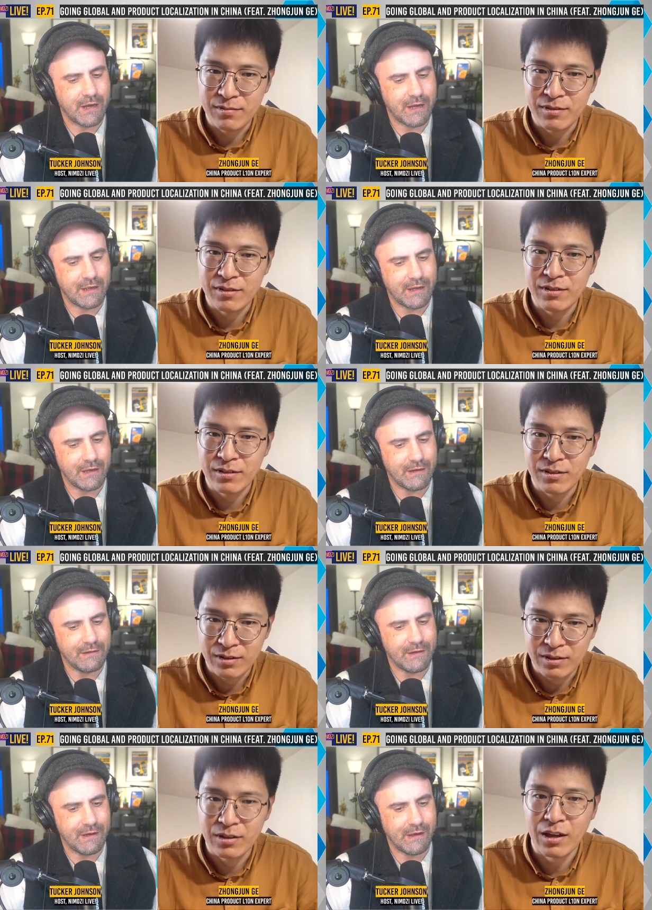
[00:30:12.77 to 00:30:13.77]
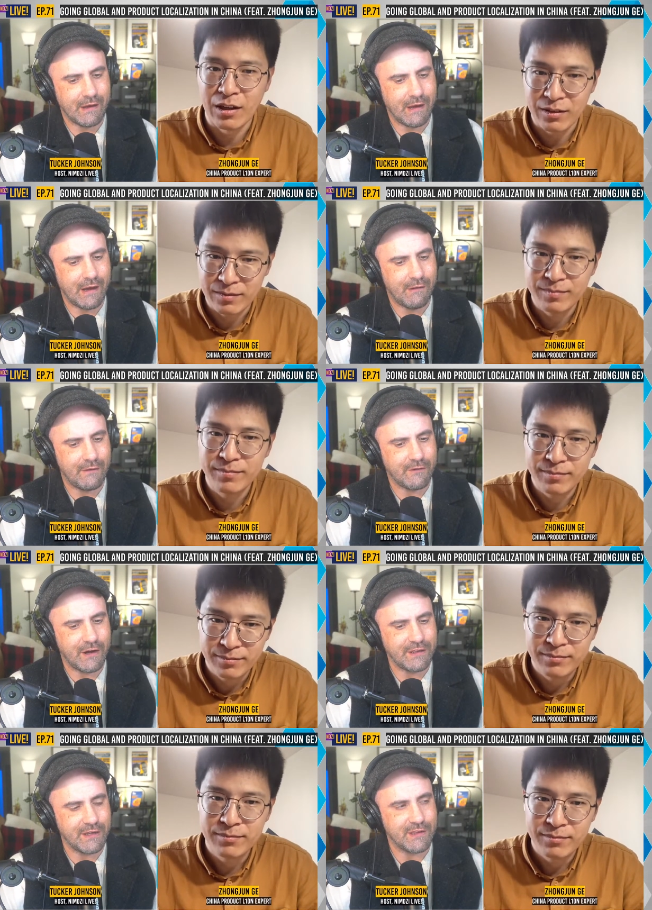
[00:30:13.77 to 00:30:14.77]
Speaker 1: at. I, I, however, yeah.
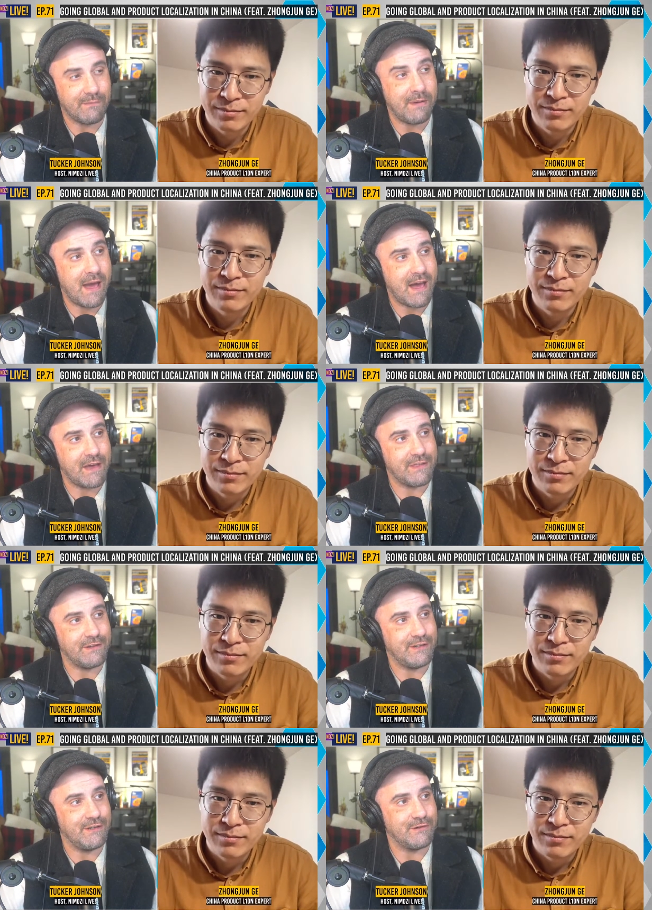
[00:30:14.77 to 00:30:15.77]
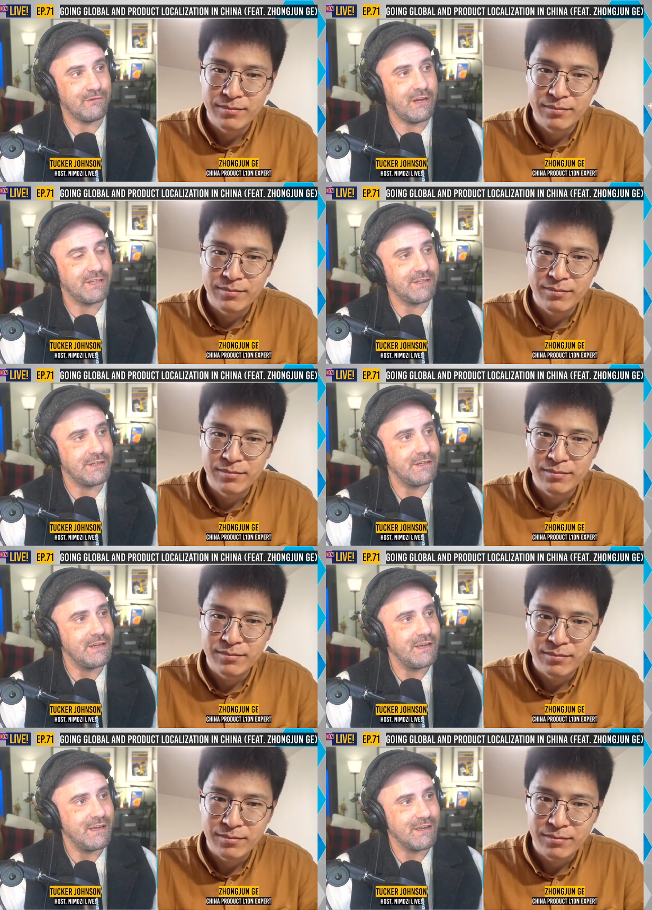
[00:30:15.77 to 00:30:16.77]
I think the path to trust
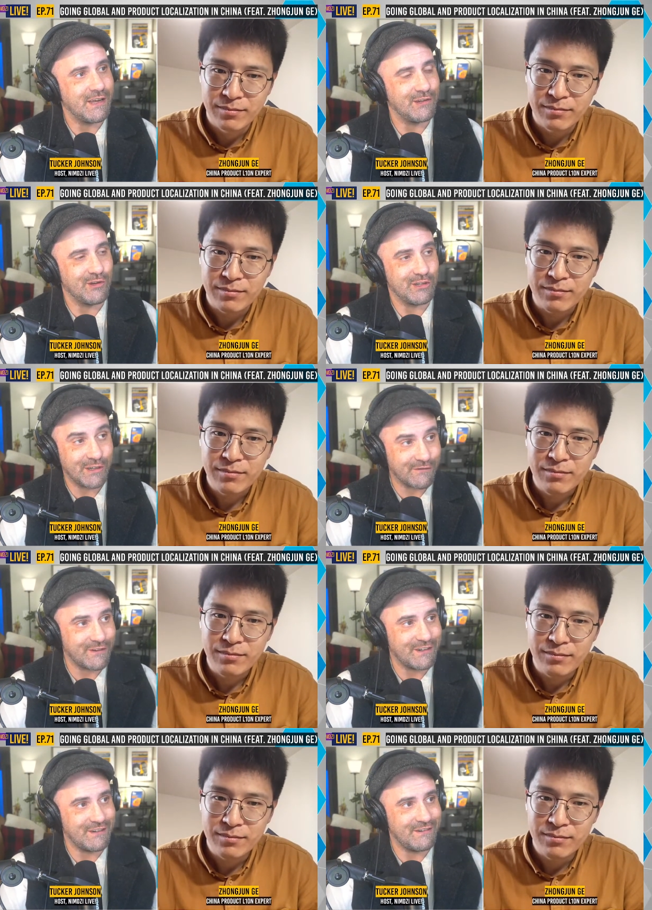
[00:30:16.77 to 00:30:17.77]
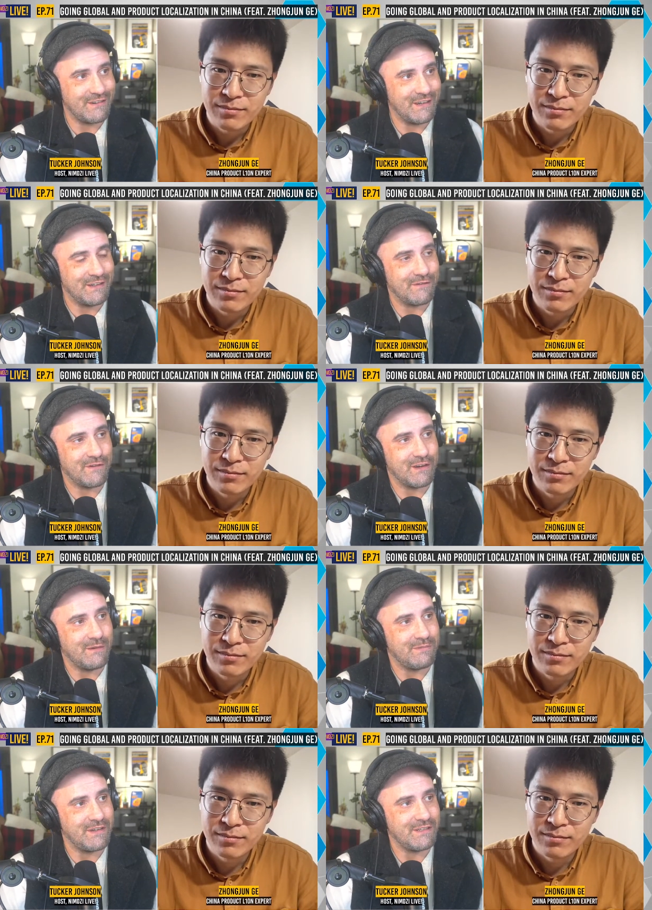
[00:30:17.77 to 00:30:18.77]
can look different in different
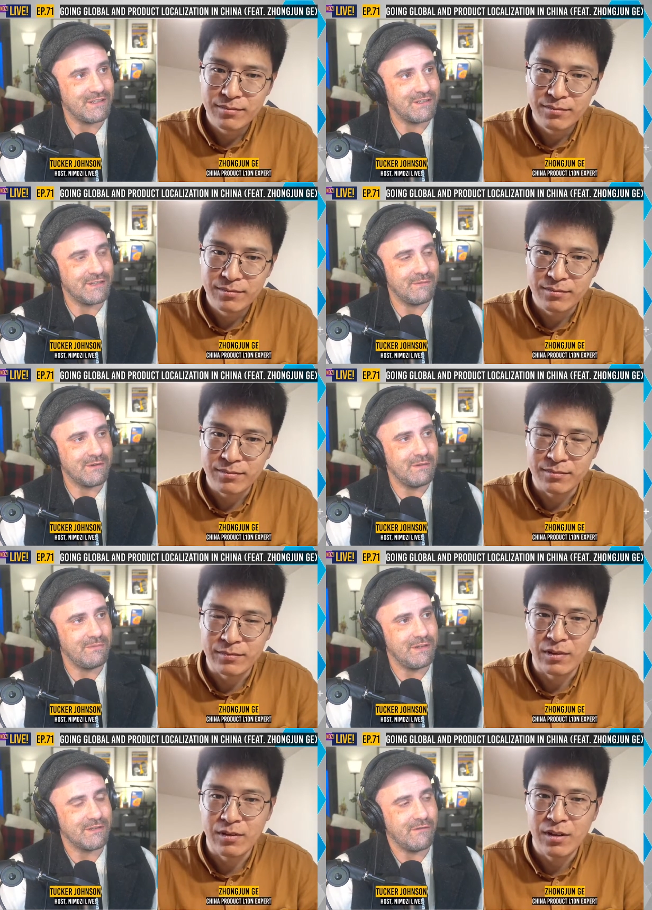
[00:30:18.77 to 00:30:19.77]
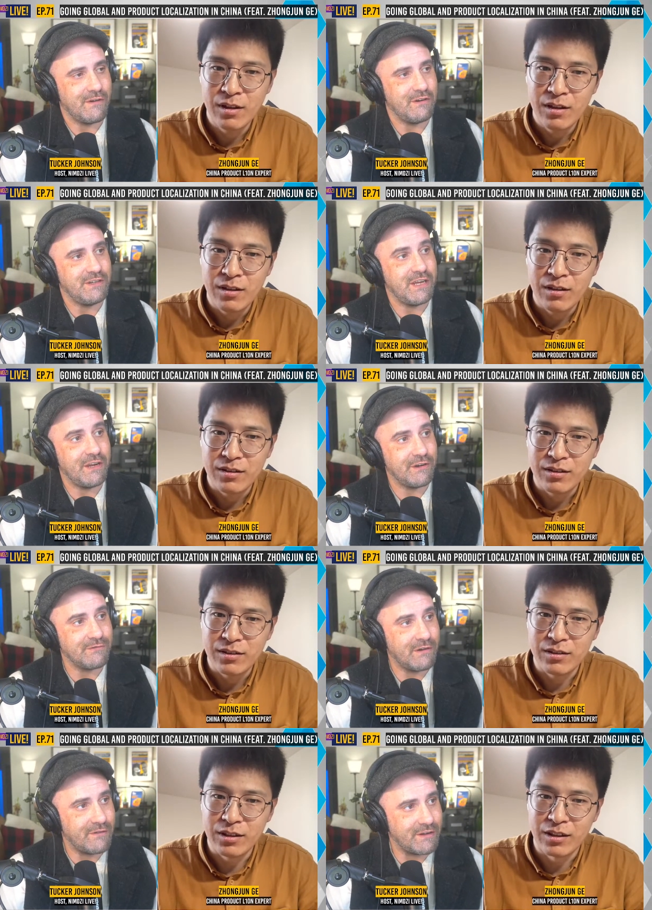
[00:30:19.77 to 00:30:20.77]
companies. Some companies are very data
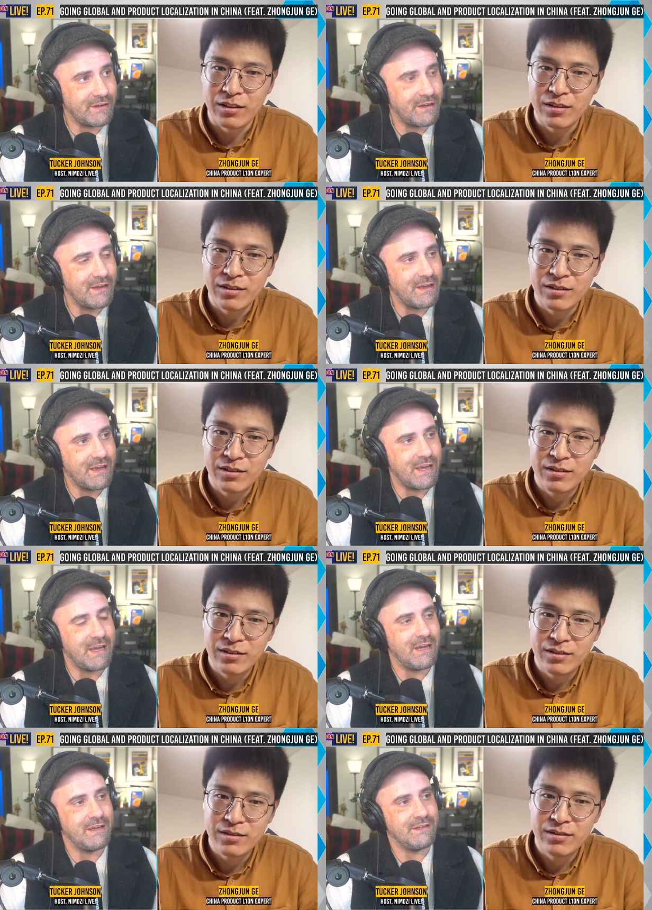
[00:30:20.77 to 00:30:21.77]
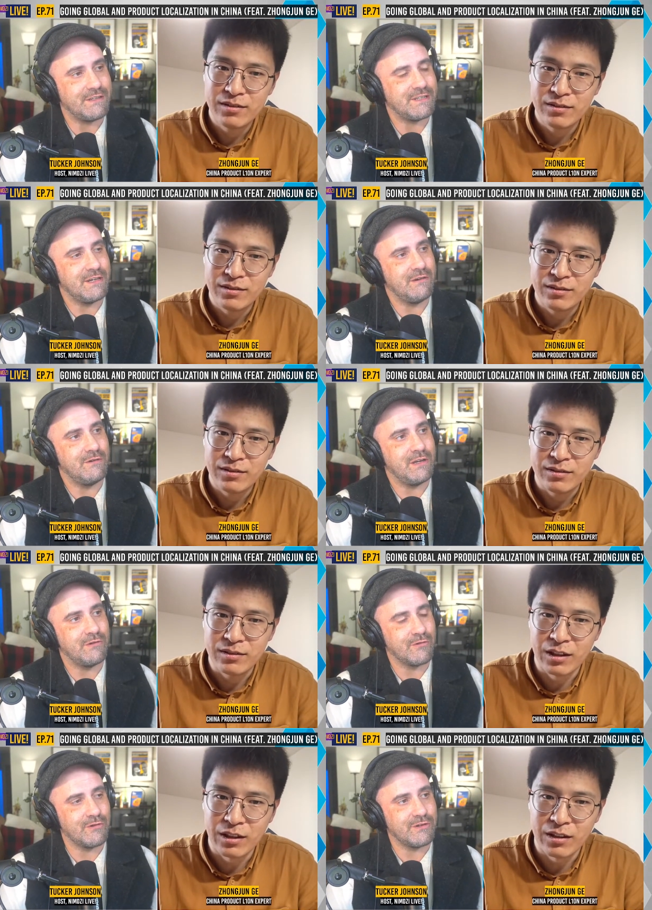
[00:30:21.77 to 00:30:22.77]
driven. Yeah. And so, in
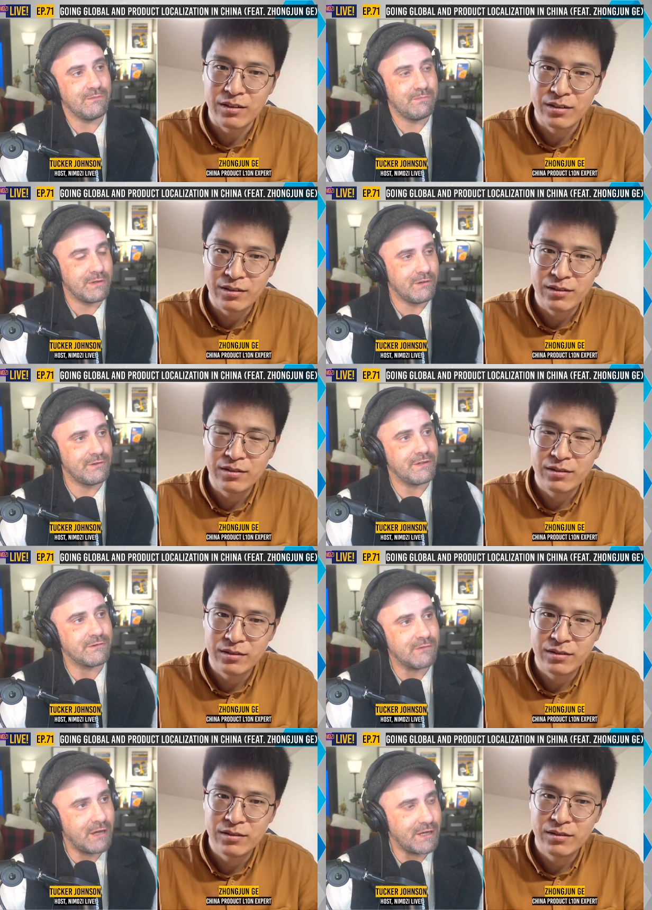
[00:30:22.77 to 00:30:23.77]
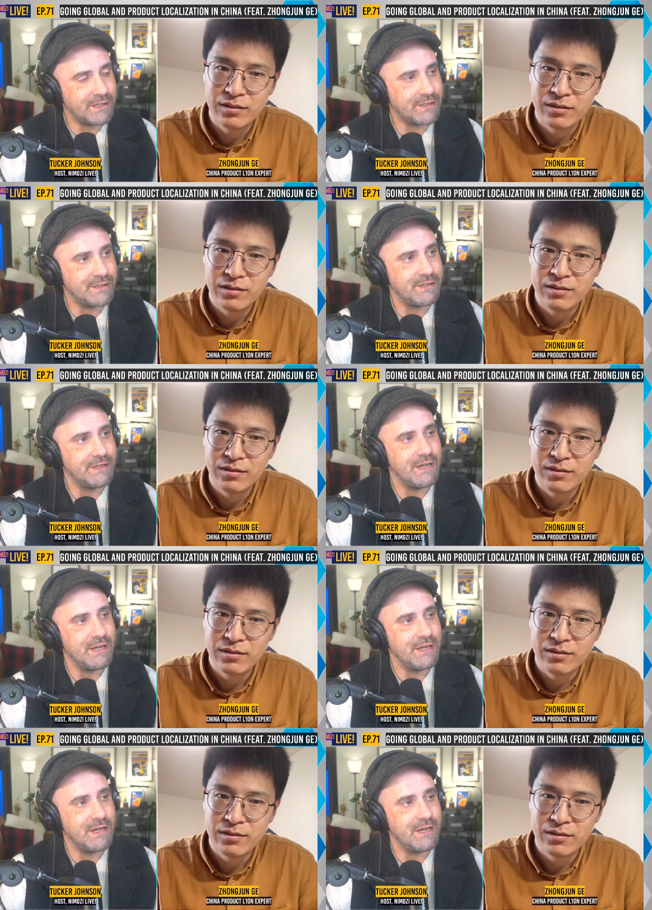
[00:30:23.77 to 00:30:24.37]
order to build yeah. trust,